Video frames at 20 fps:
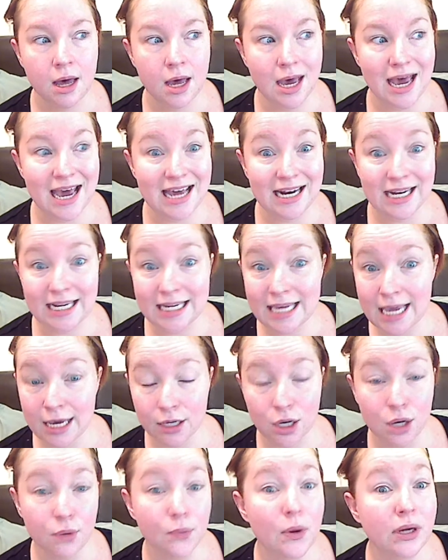and I
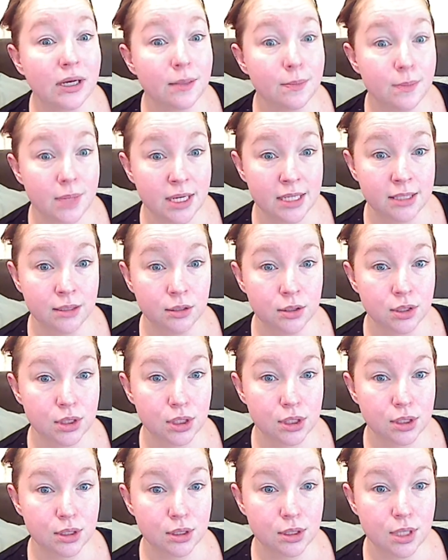cannot recommend
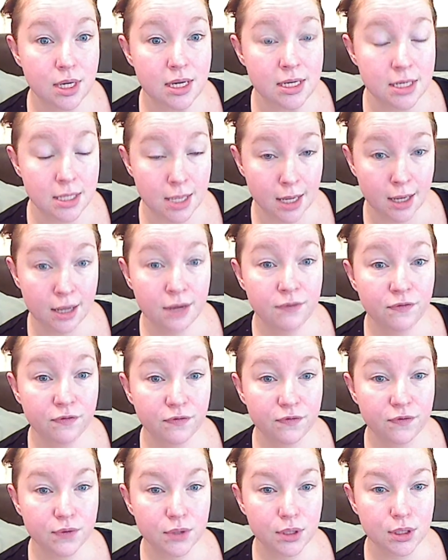
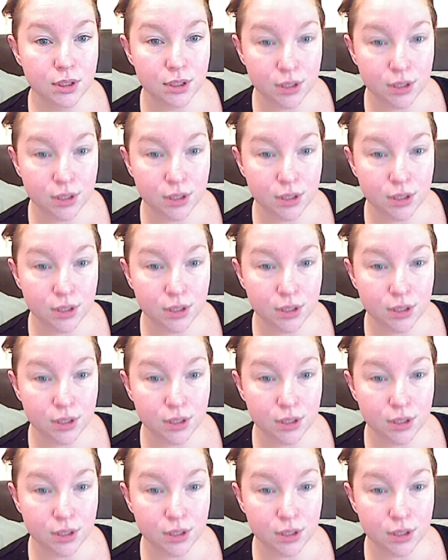enough